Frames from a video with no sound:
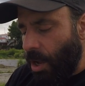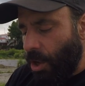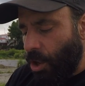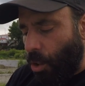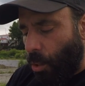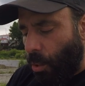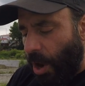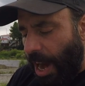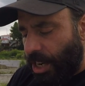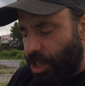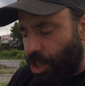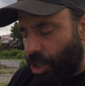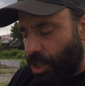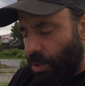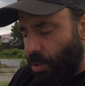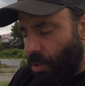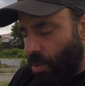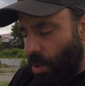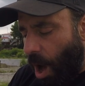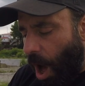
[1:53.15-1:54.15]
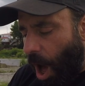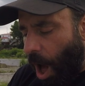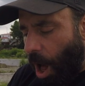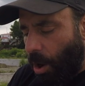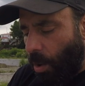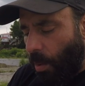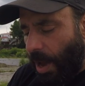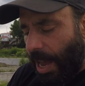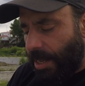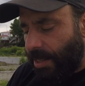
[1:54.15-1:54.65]
Krish, who
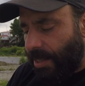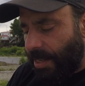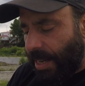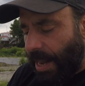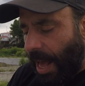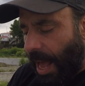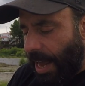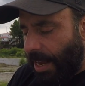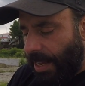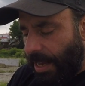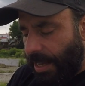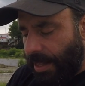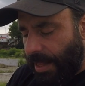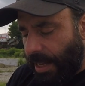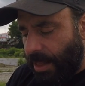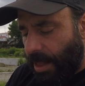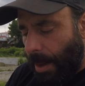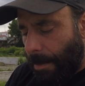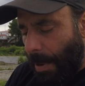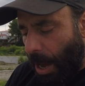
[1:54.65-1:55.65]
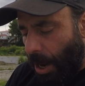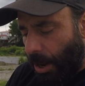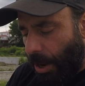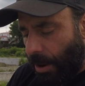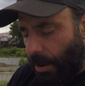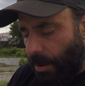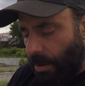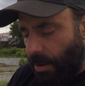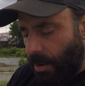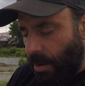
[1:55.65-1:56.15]
always denied eating the
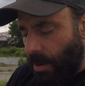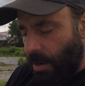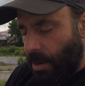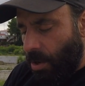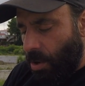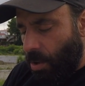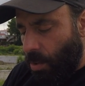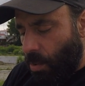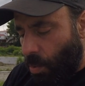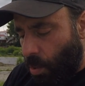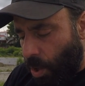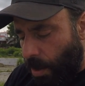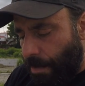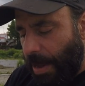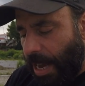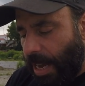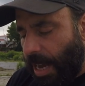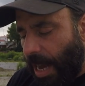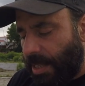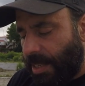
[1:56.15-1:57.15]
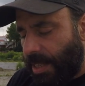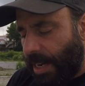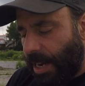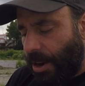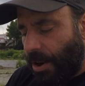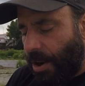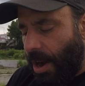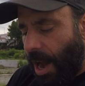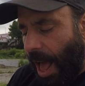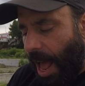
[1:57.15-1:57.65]
butter, would be
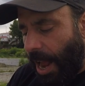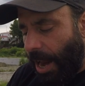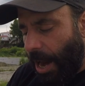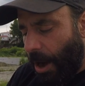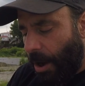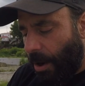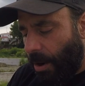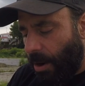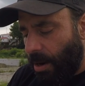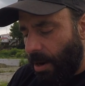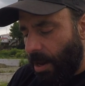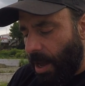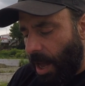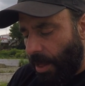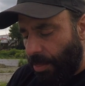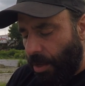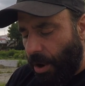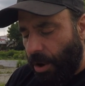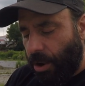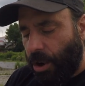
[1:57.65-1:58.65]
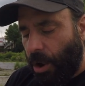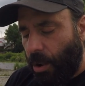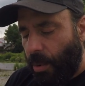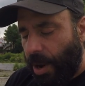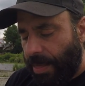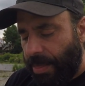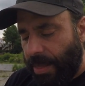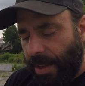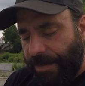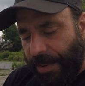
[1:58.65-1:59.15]
considered a liar under
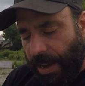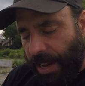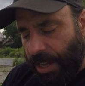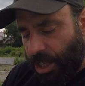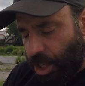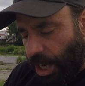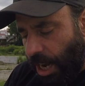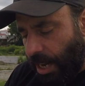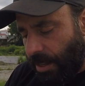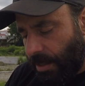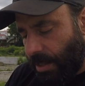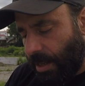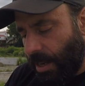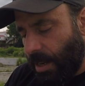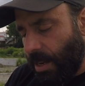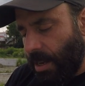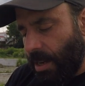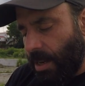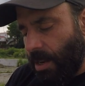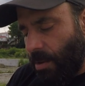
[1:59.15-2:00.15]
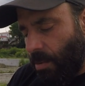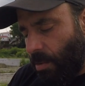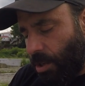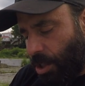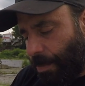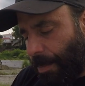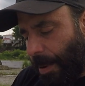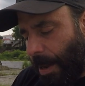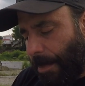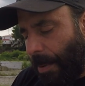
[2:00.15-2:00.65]
current definitions,
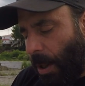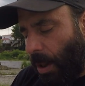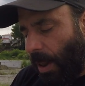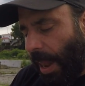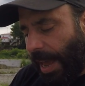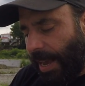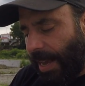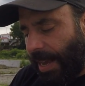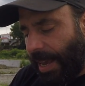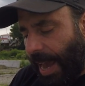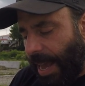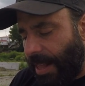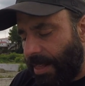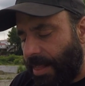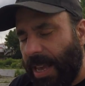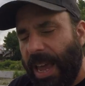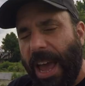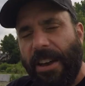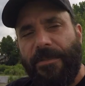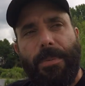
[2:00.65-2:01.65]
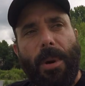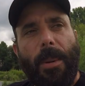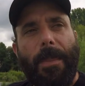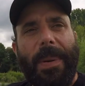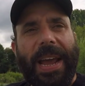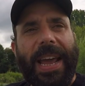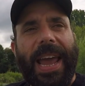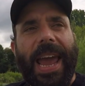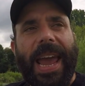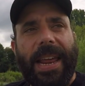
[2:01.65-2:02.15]
which people like Gandhi have
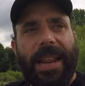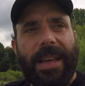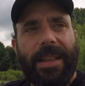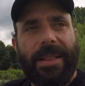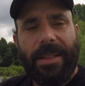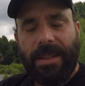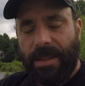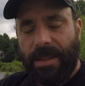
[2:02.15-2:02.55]
propagated.